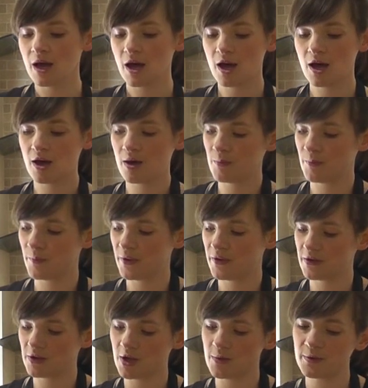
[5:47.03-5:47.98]

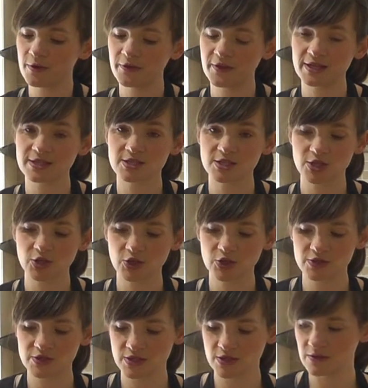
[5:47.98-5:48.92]
but a couple of things that you
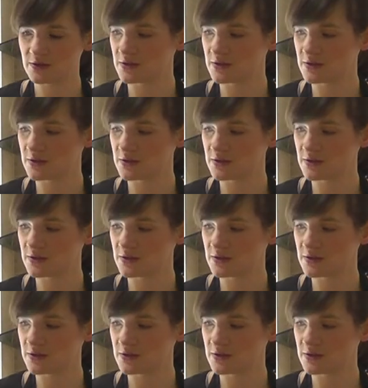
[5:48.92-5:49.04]
could do.